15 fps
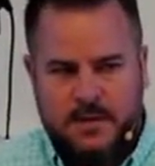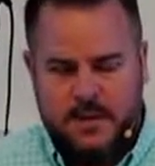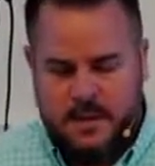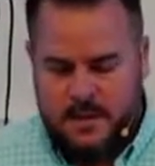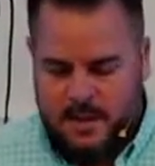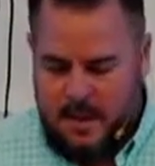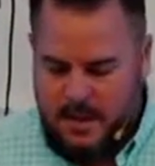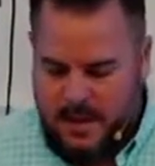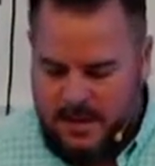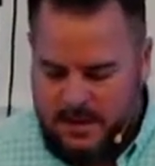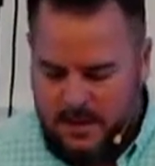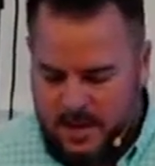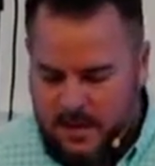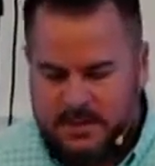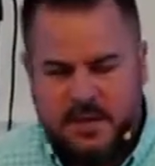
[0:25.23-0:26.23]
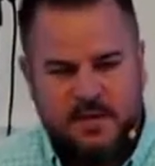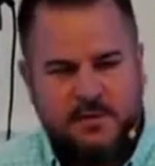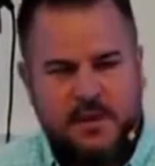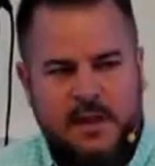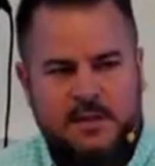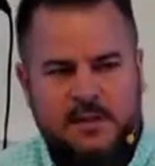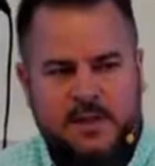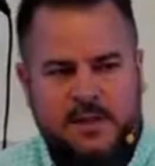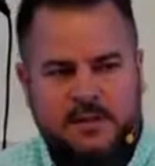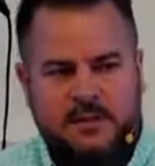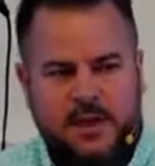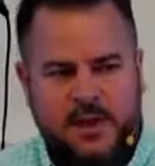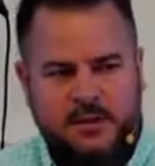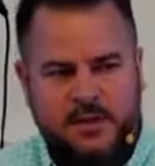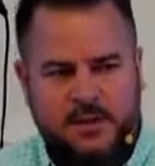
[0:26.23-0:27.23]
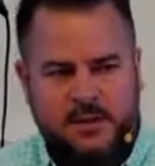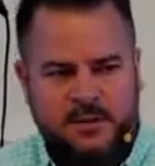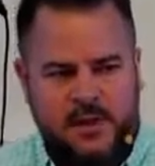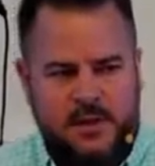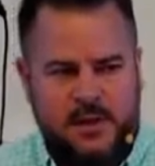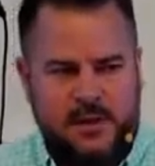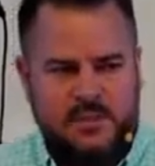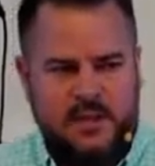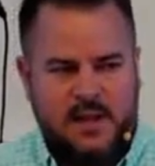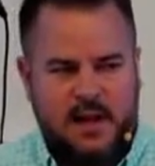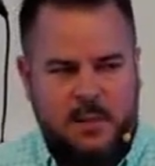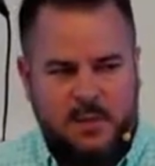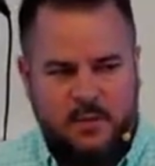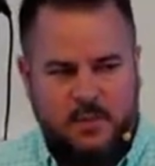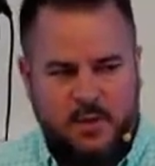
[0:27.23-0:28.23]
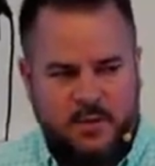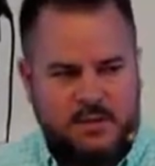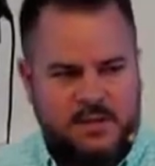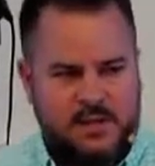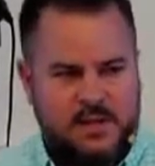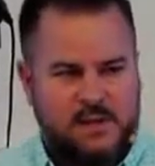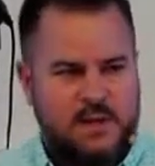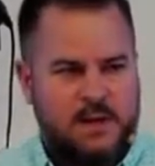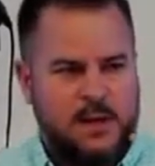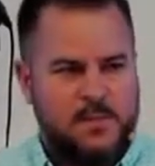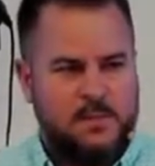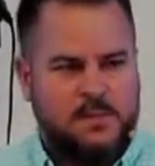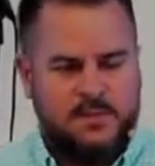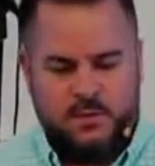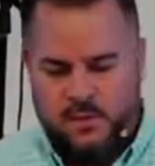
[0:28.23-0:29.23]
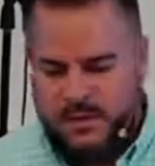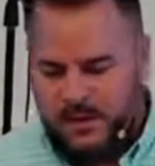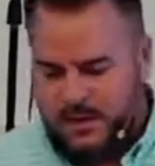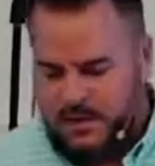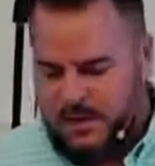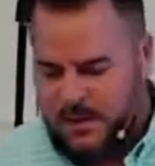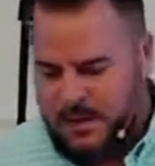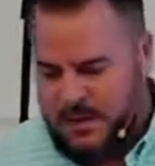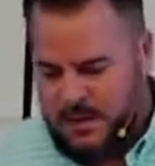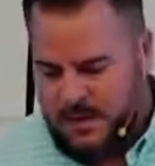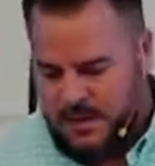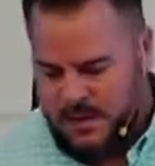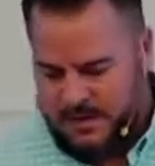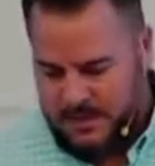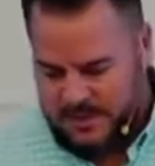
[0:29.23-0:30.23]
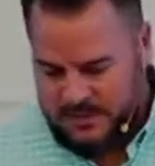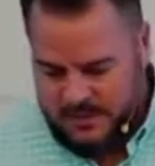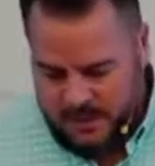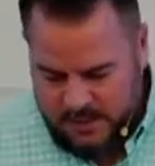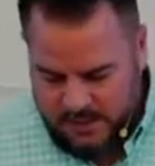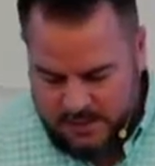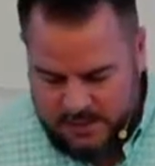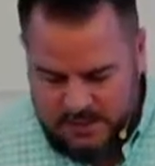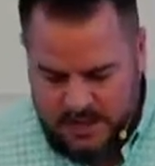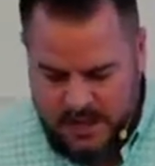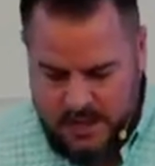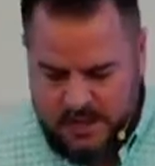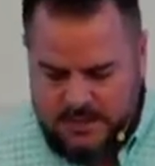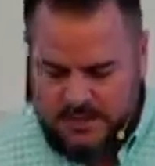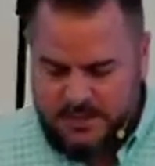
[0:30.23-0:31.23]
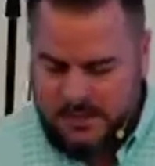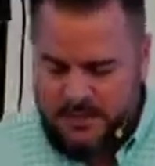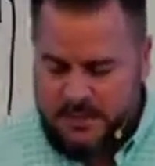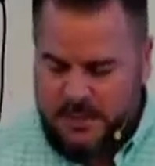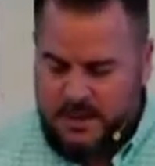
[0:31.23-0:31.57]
And uh, it's convicting. And so I just want to start by saying I've been personally cut up this week as I study this text.